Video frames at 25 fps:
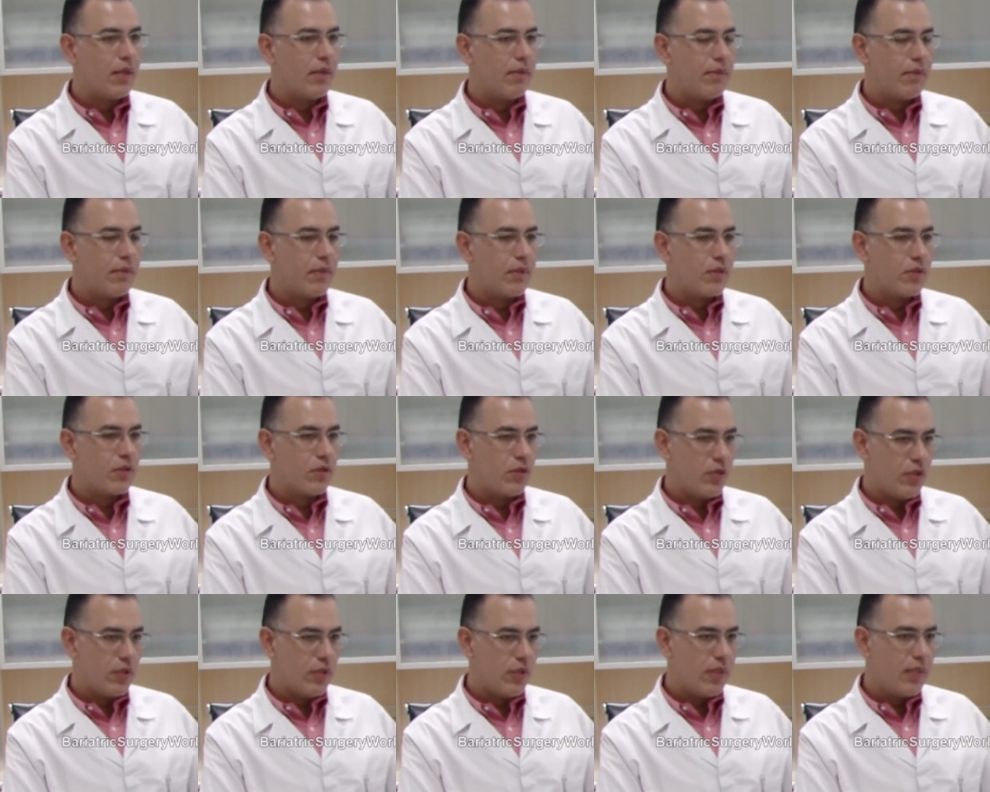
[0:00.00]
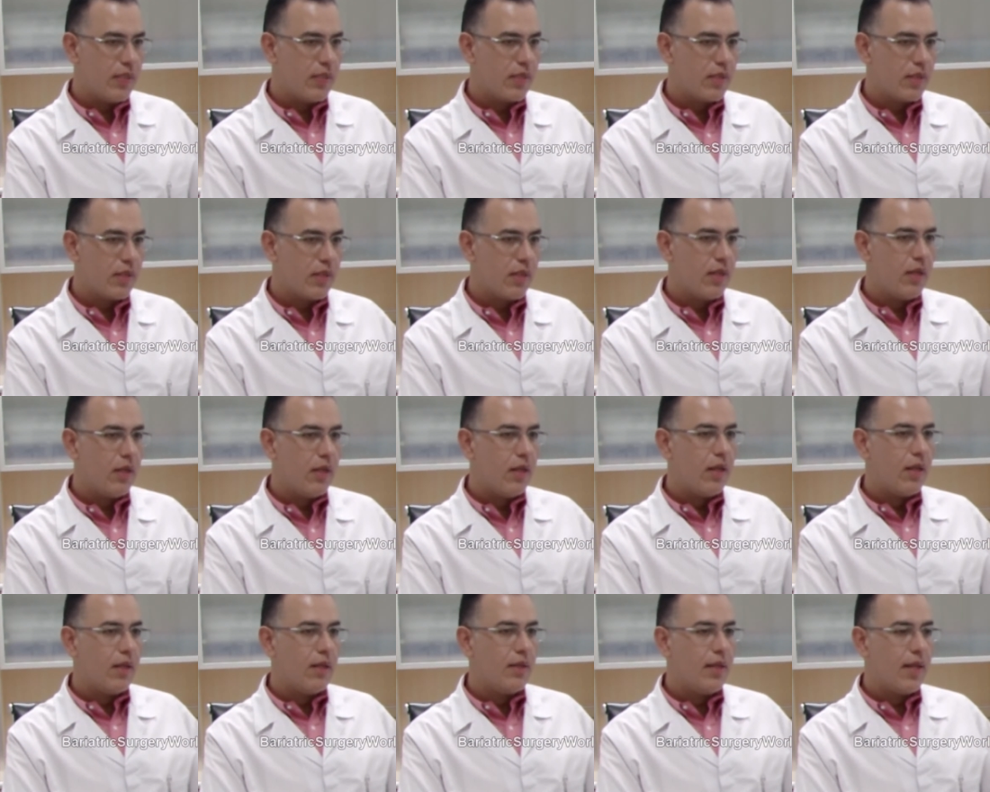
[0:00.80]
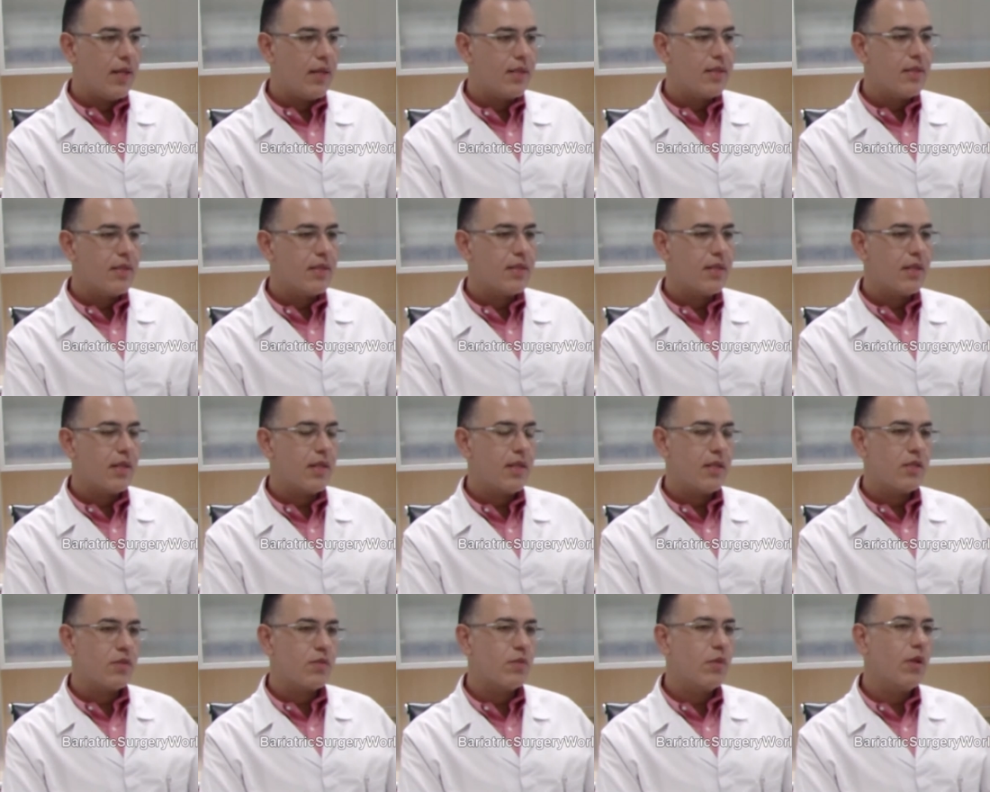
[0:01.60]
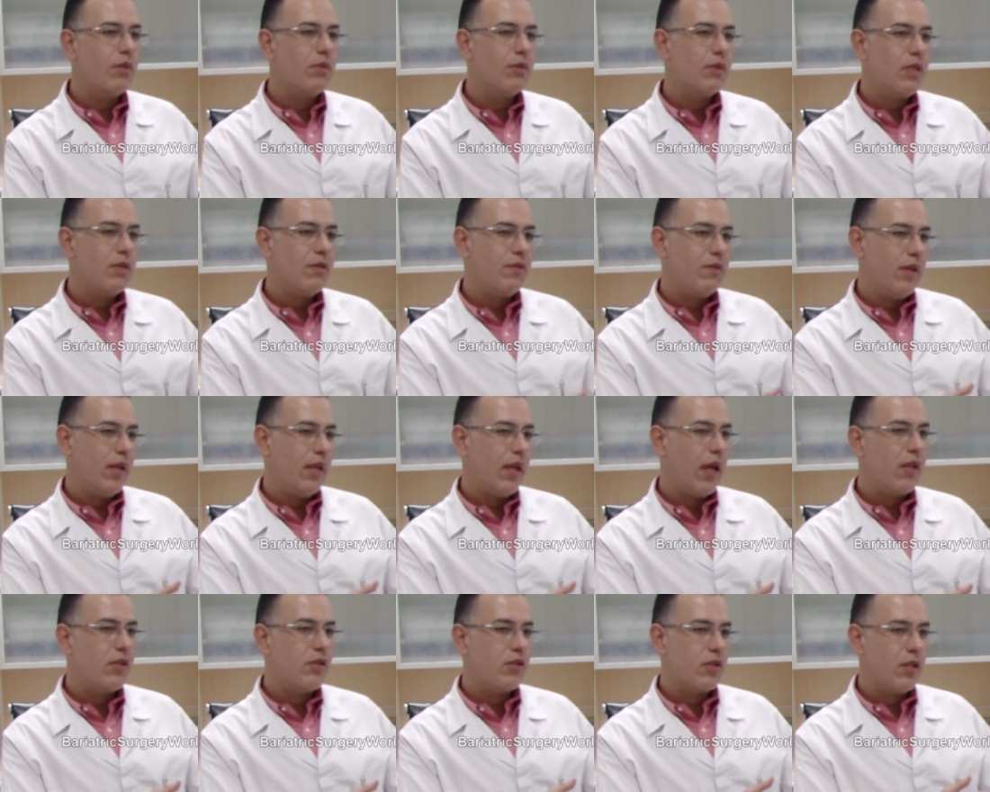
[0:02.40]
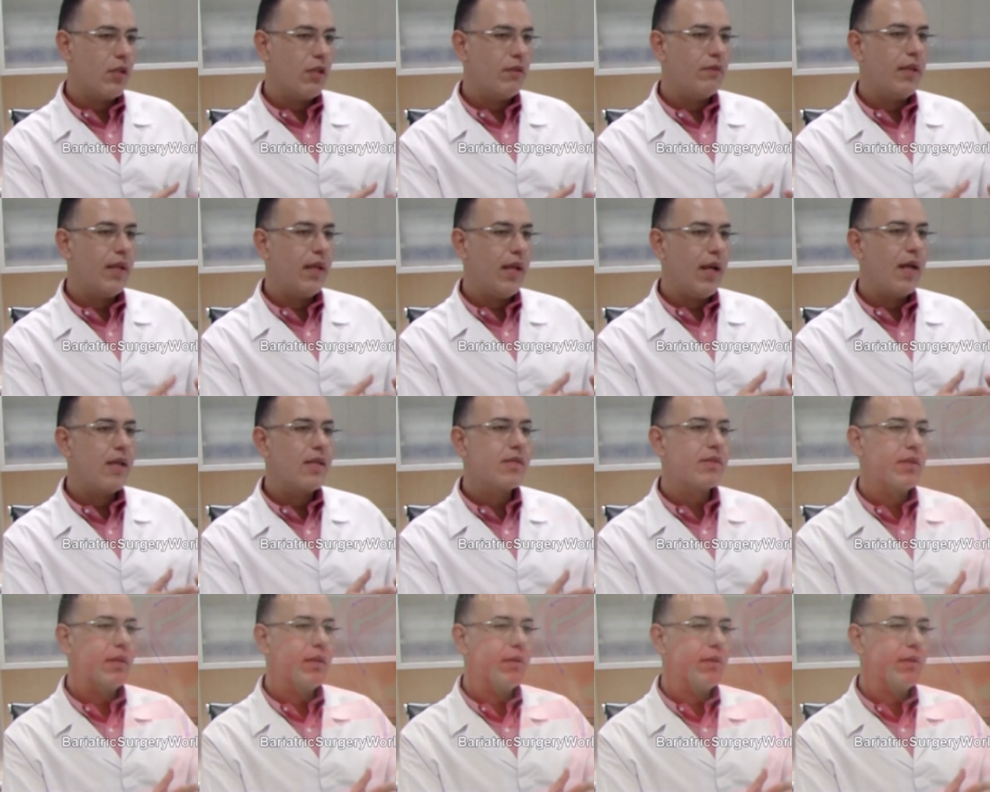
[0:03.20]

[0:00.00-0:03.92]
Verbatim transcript: surgeries. That is a small modification of the gastric